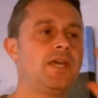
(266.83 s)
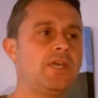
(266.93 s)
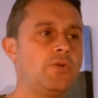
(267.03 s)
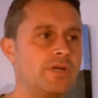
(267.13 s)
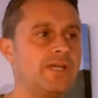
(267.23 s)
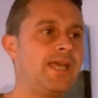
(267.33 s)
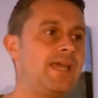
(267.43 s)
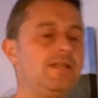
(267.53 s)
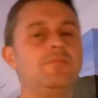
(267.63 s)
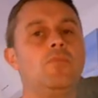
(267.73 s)
you can
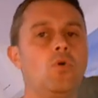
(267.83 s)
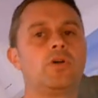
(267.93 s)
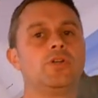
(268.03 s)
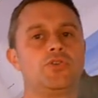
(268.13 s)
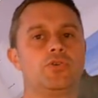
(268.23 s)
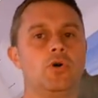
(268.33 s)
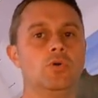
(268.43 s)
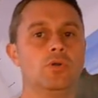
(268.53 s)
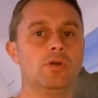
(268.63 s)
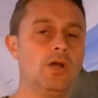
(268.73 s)
gain more
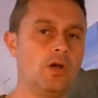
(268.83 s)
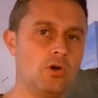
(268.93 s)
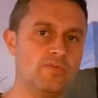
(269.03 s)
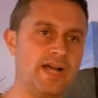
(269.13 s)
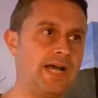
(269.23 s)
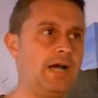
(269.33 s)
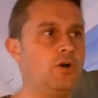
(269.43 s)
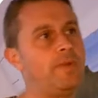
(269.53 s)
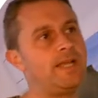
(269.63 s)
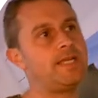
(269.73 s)
control over how
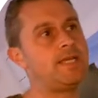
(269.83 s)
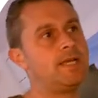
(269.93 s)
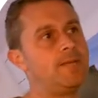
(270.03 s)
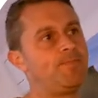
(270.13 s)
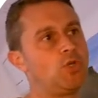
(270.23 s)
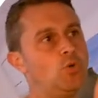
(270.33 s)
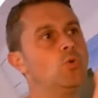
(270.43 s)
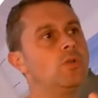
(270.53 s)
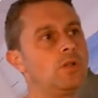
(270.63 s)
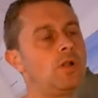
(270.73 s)
many
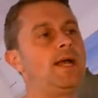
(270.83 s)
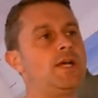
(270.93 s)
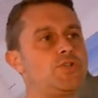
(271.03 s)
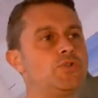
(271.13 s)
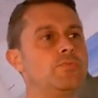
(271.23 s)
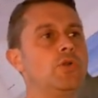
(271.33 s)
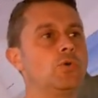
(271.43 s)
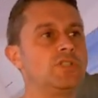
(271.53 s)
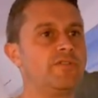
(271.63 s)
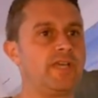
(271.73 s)
Google Classroom
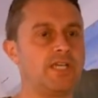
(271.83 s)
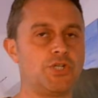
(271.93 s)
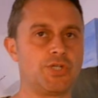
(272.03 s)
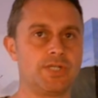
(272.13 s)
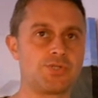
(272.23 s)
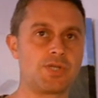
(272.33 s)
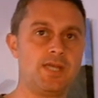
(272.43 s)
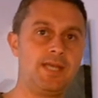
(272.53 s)
notifications